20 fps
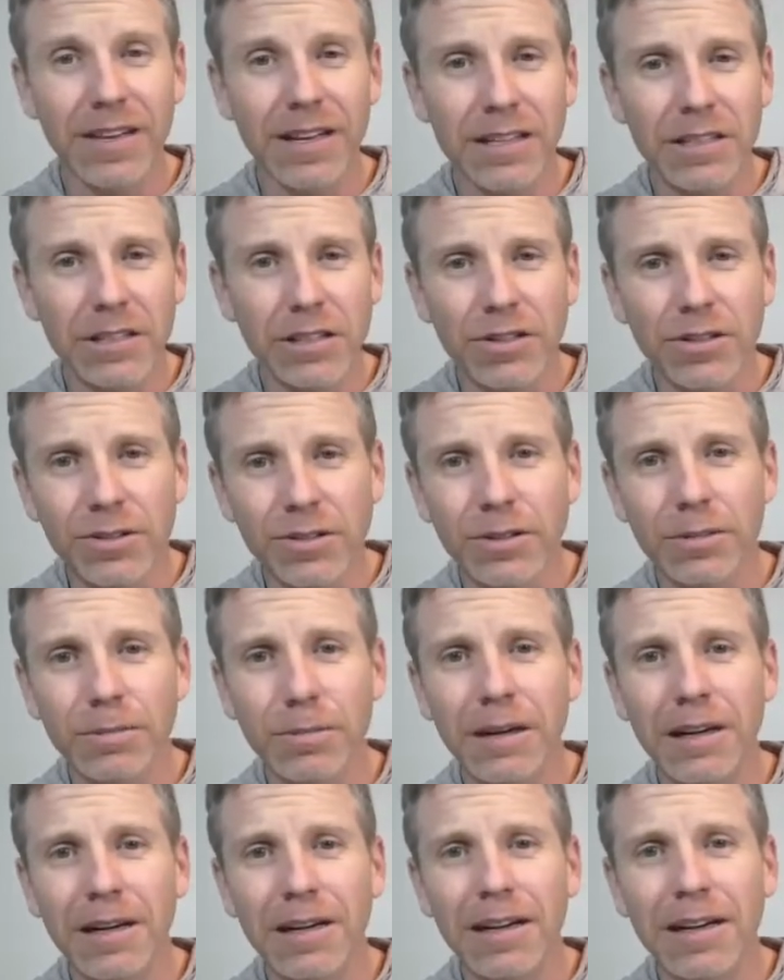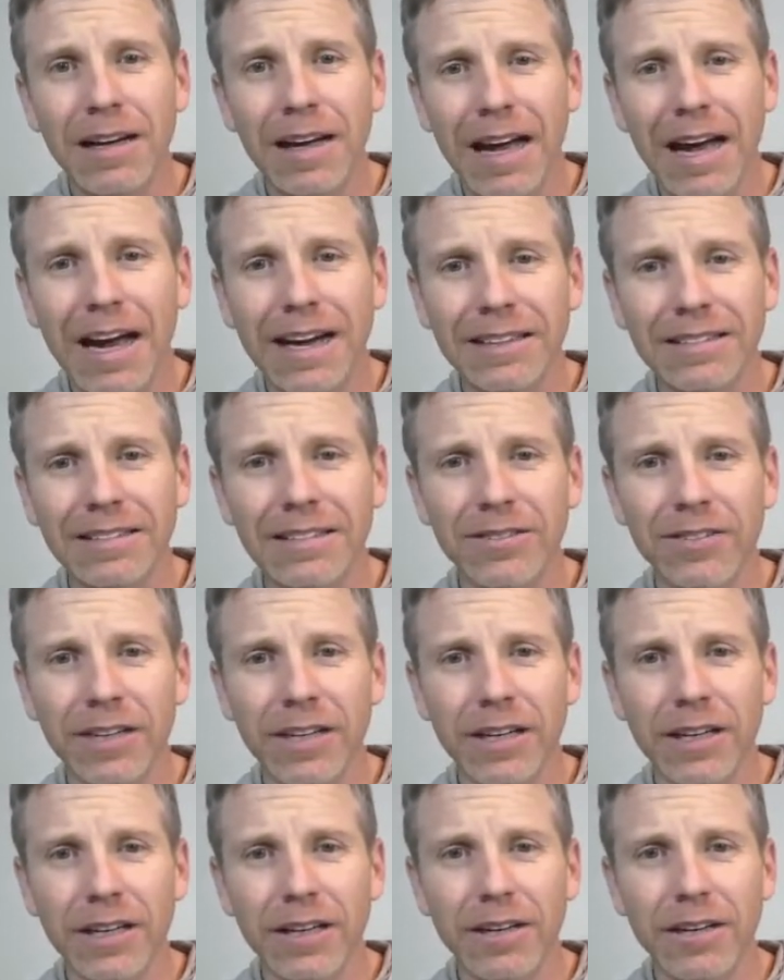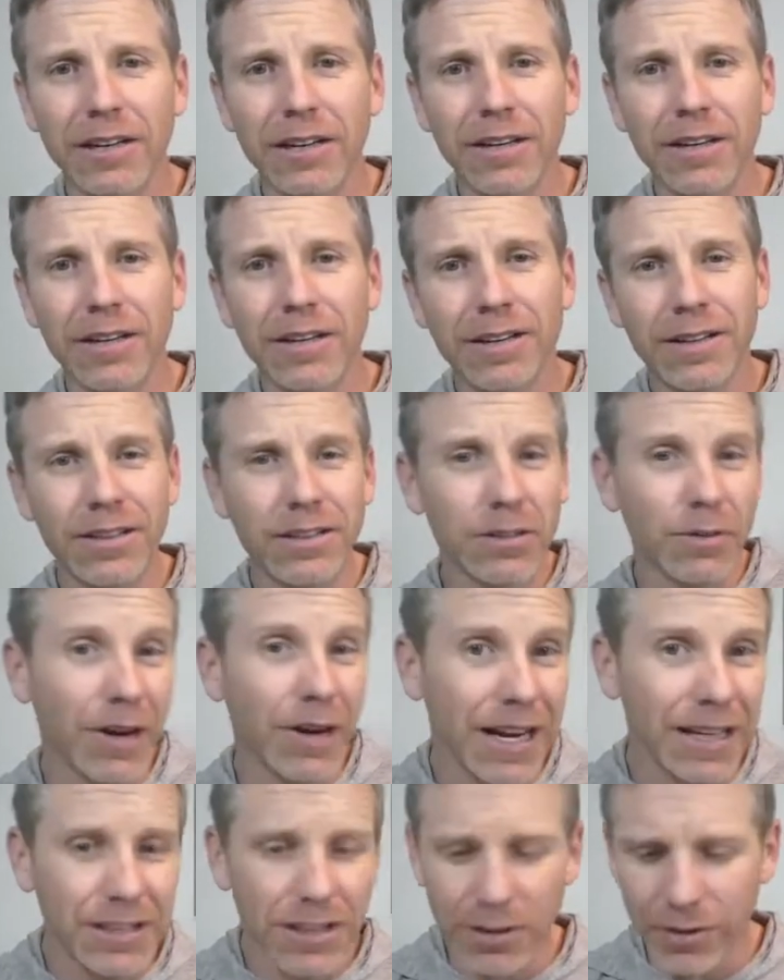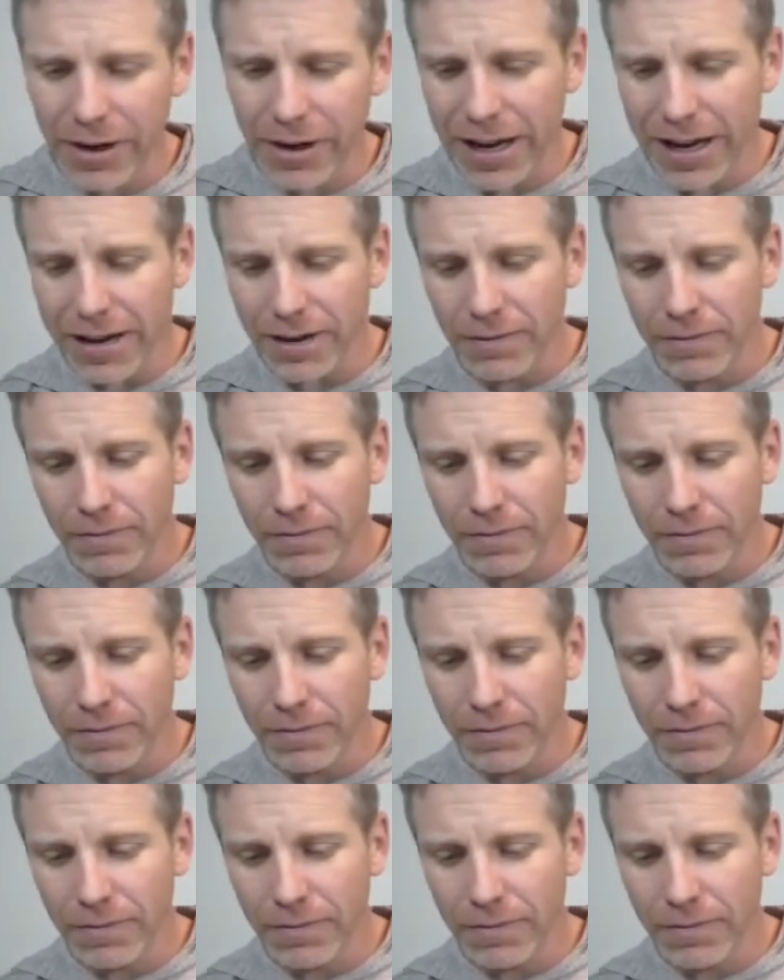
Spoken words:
It's a group activity. So I ask you again,